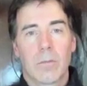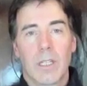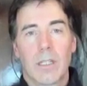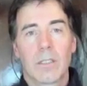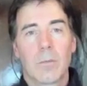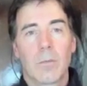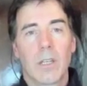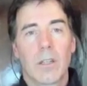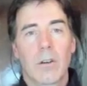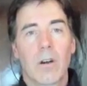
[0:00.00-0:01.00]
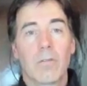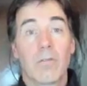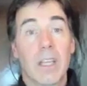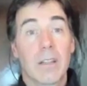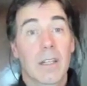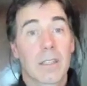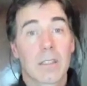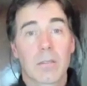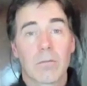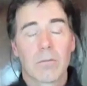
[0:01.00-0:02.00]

It doesn't mean there aren't feelings.